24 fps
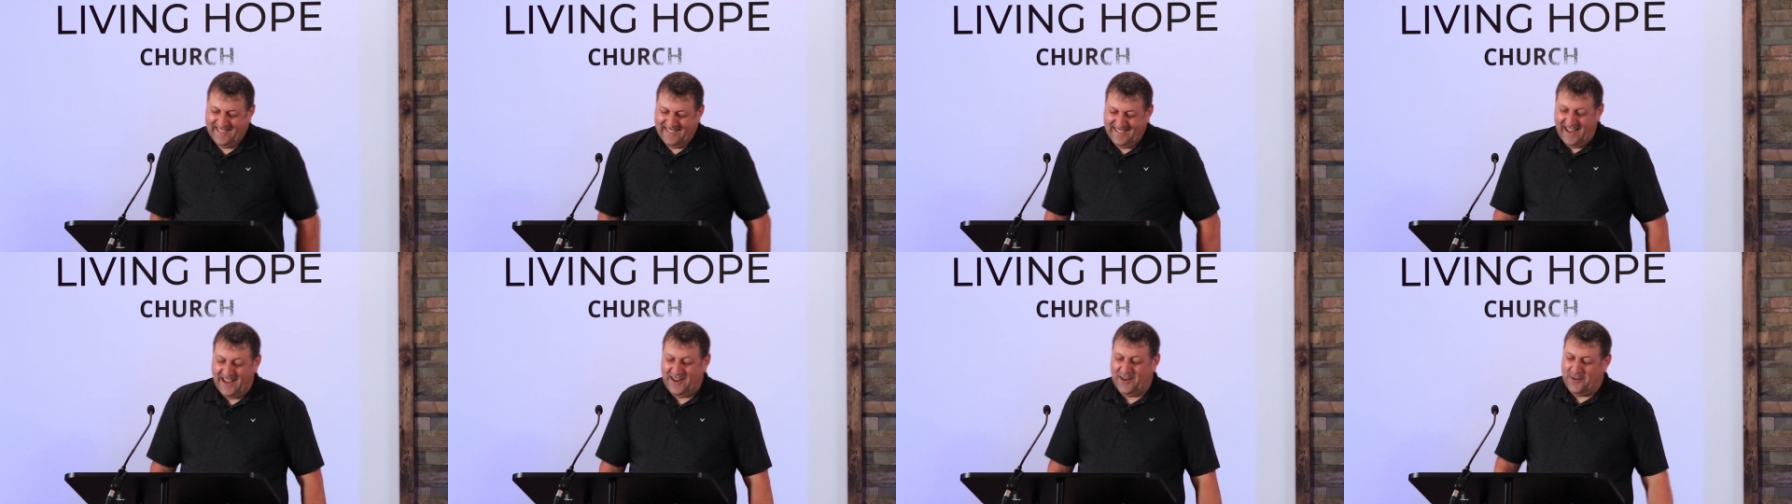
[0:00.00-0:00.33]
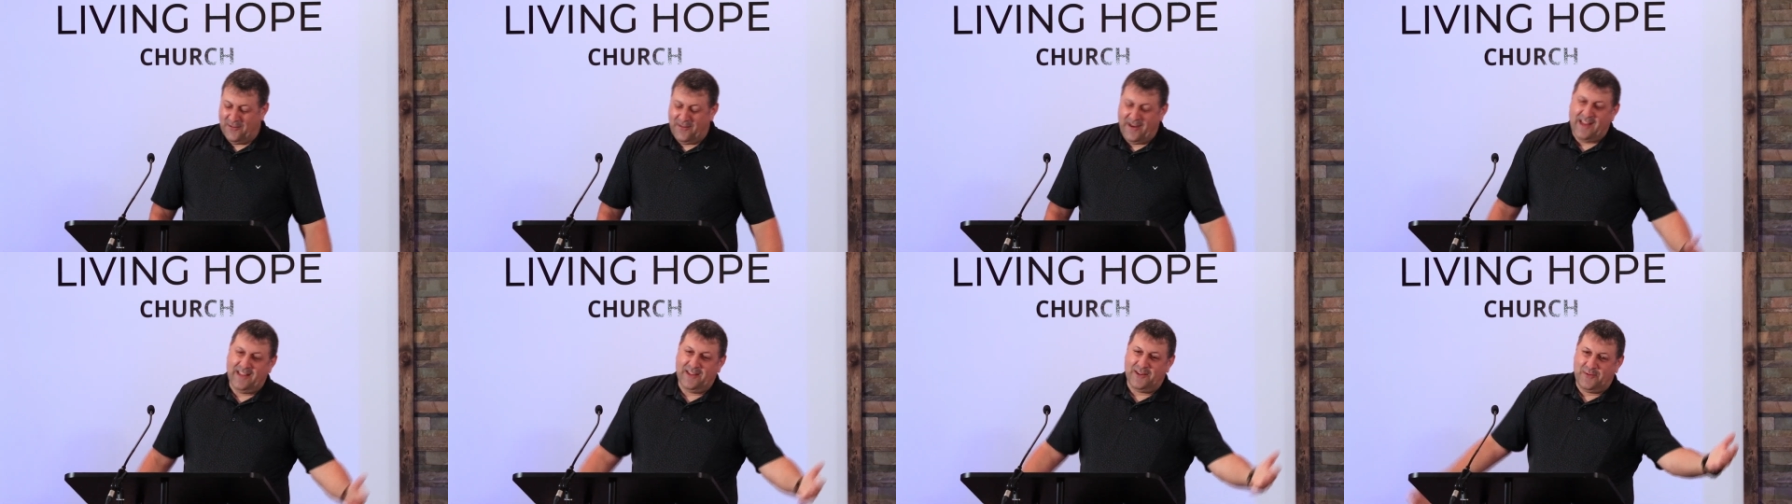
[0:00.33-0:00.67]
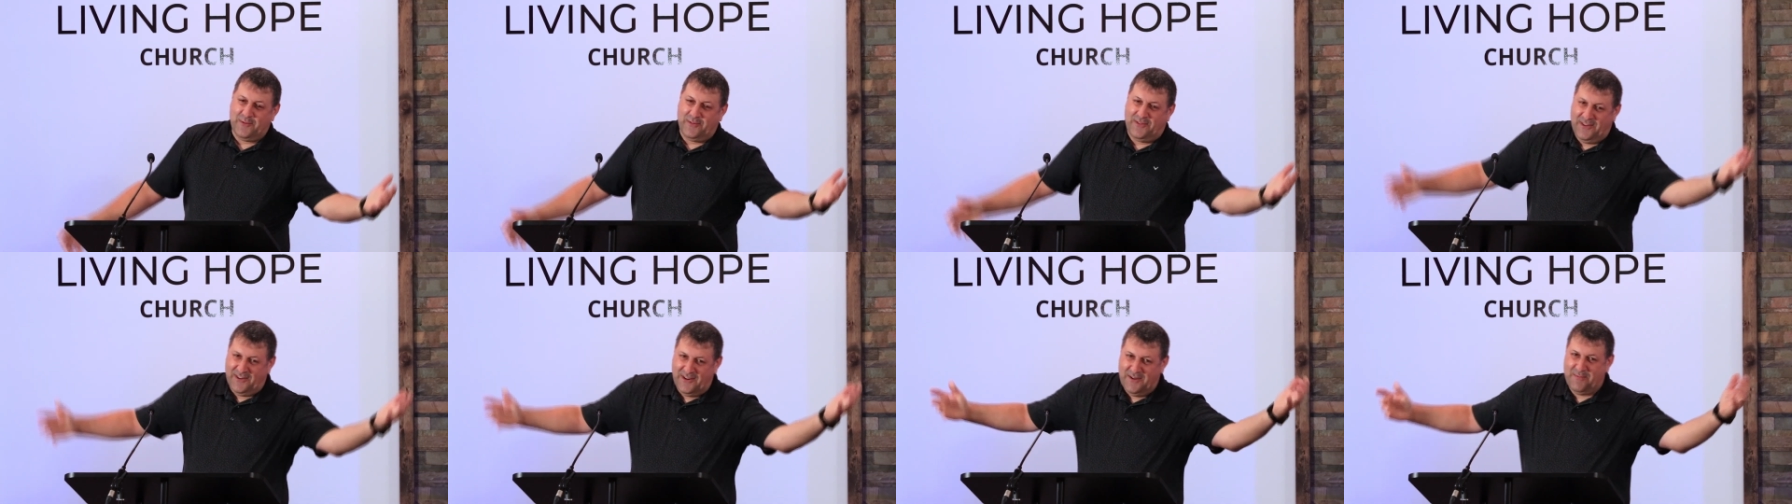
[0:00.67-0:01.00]
I know if Alex
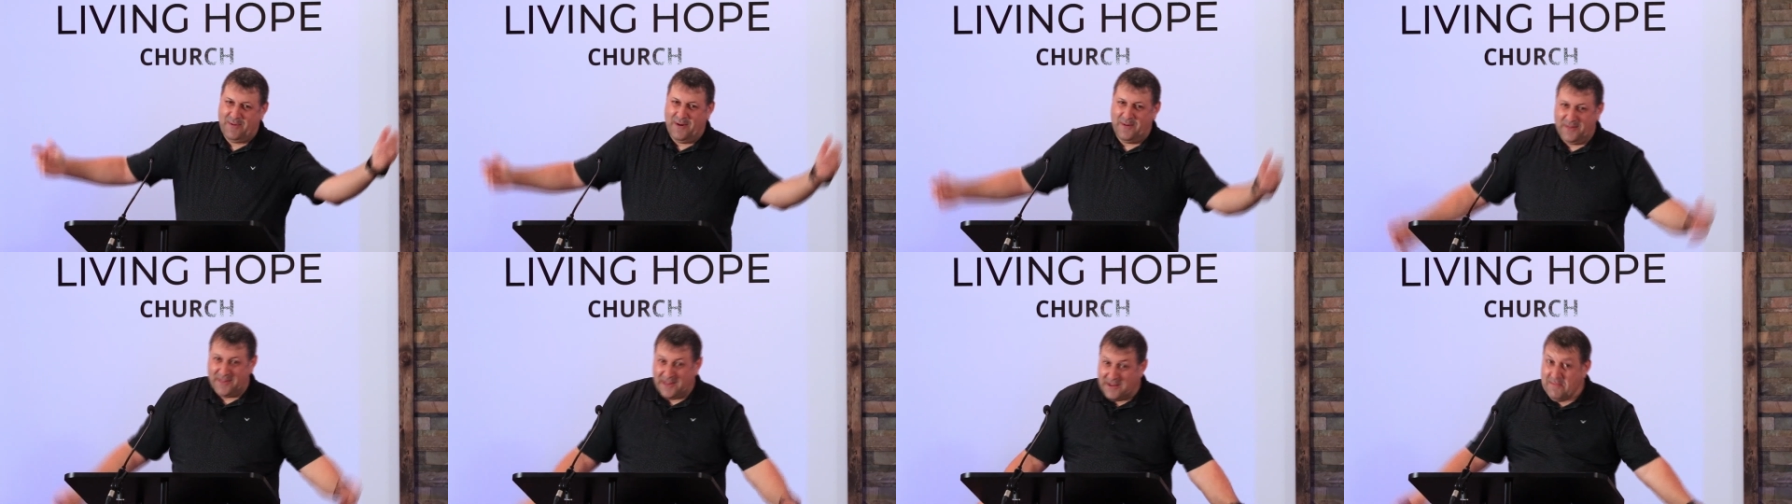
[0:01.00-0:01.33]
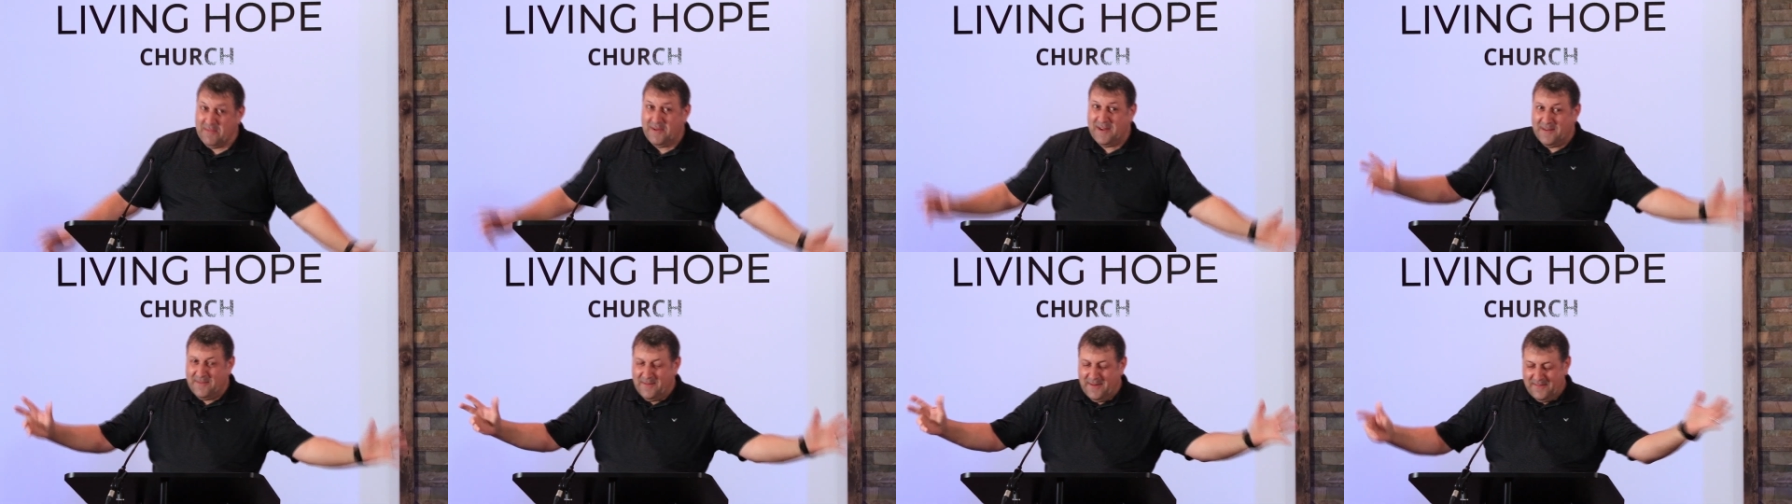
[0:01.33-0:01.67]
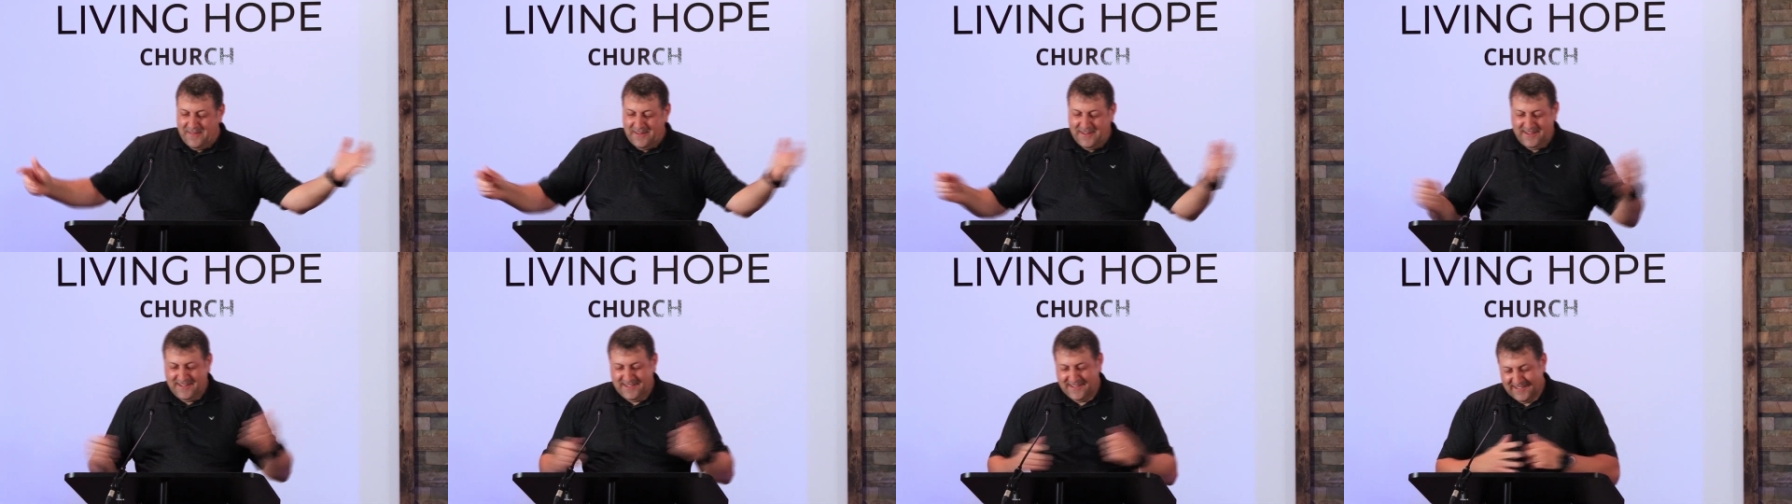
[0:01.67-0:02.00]
was here, he'd probably like, me, me,
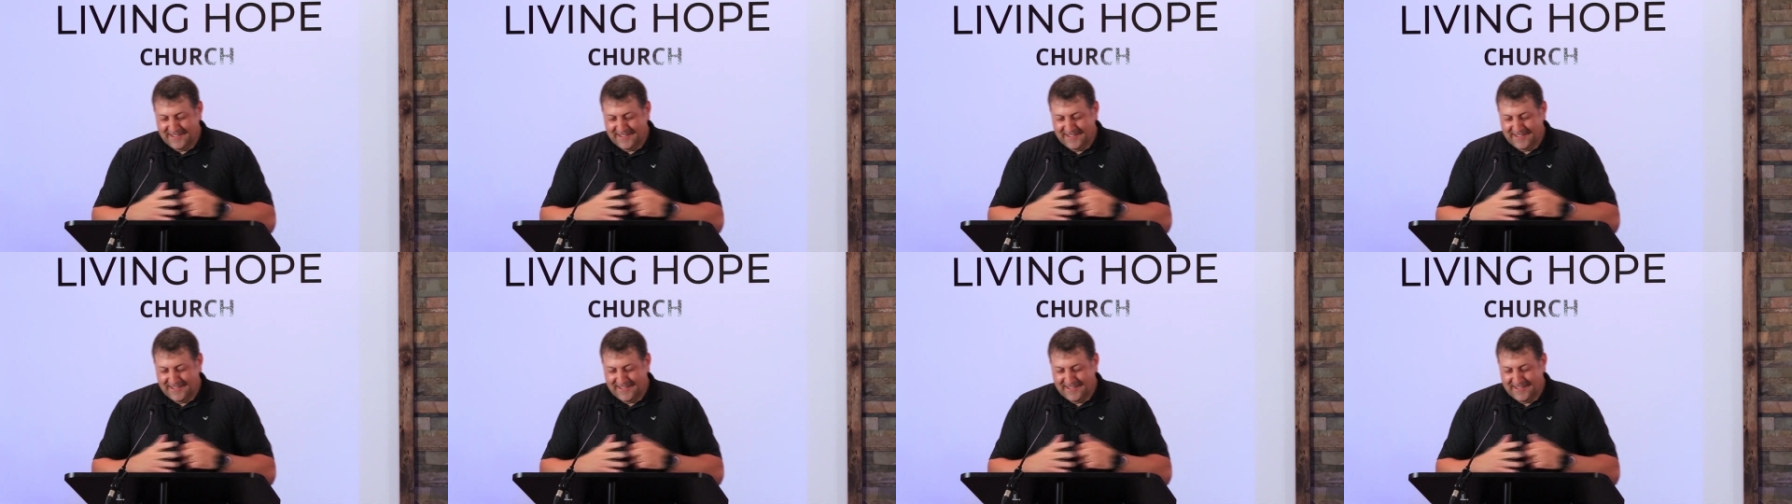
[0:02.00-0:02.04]
me.